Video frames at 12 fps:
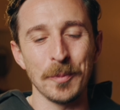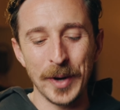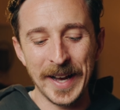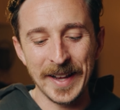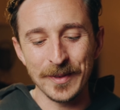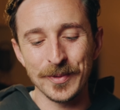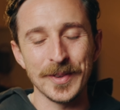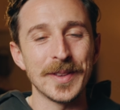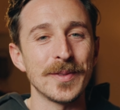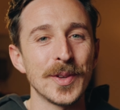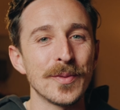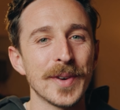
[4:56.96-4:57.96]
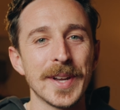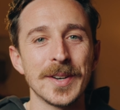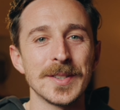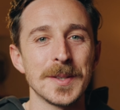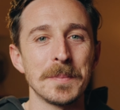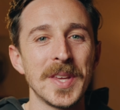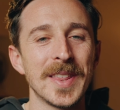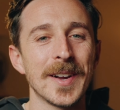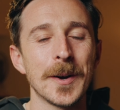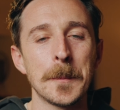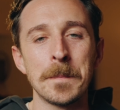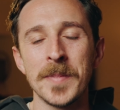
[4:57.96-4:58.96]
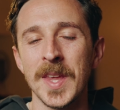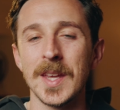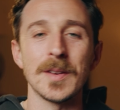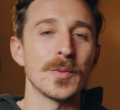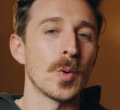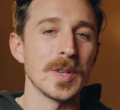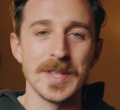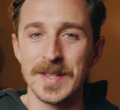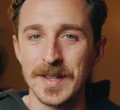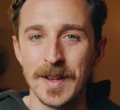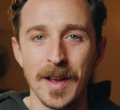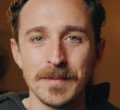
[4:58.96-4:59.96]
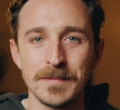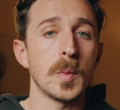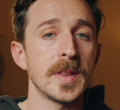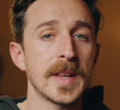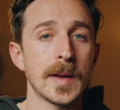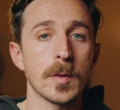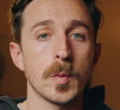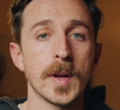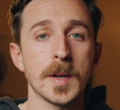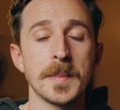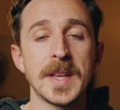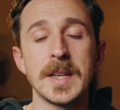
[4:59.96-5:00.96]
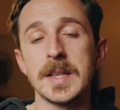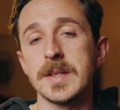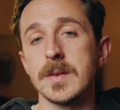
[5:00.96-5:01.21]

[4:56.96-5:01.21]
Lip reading: waiting for the viewfinder to be there, and of course it's not. Now, one thing I would recommend is